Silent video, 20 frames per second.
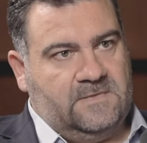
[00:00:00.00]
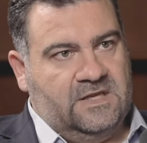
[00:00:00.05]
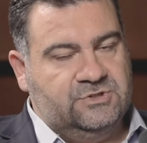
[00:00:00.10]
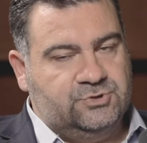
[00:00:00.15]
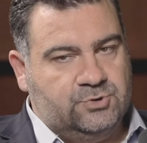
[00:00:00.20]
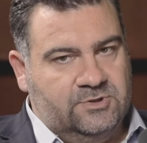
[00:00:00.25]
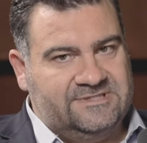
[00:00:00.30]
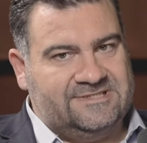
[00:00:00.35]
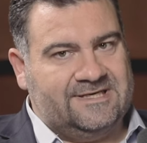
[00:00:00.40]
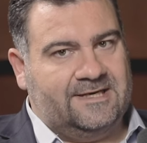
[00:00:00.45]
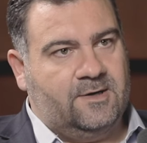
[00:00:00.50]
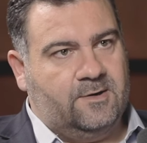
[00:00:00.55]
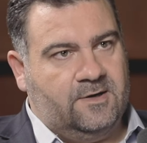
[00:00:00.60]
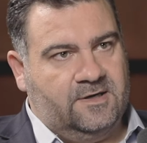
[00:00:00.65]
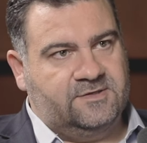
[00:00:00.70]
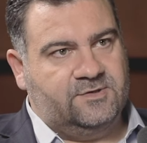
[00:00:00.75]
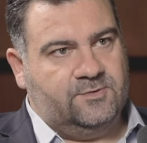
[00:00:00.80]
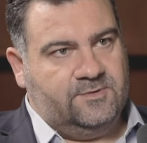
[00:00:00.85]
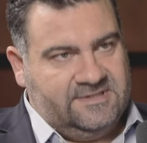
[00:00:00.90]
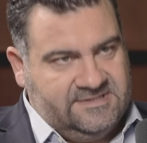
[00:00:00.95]
So it's a
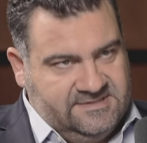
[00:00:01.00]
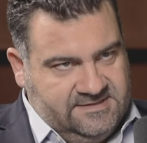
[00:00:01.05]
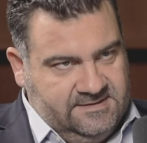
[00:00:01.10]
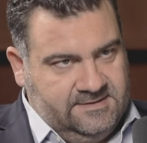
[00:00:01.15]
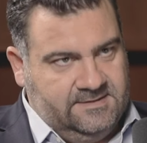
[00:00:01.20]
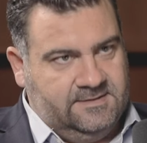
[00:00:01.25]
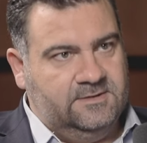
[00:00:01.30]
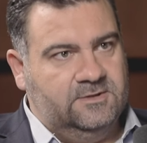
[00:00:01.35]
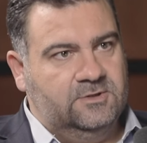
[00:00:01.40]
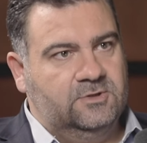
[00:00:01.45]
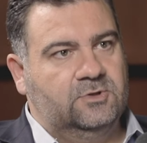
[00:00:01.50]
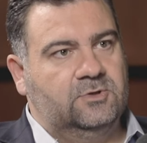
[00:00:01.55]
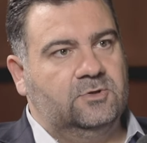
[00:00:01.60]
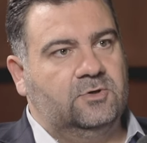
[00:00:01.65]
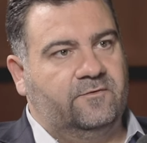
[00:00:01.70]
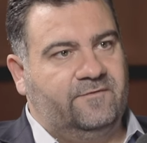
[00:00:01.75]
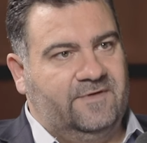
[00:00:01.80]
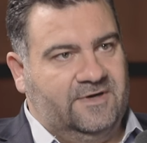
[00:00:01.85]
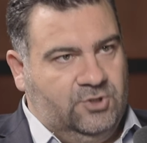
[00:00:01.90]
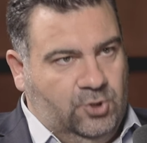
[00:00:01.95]
characteristic
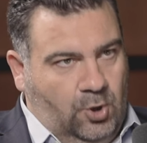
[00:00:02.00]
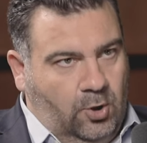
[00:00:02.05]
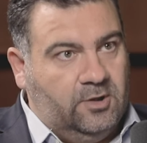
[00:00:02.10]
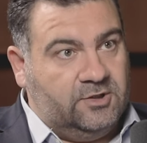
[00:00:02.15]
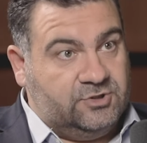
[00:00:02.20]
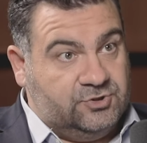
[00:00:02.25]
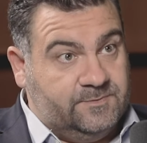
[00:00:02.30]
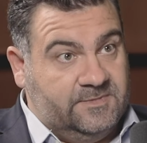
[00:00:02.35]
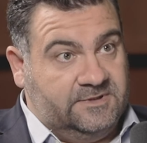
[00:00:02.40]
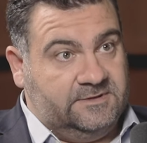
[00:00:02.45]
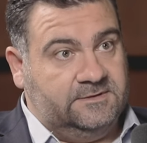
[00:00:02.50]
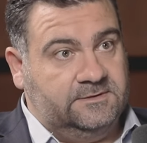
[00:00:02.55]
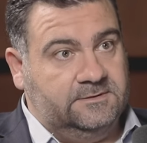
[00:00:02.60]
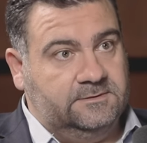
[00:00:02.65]
of acknowledgement.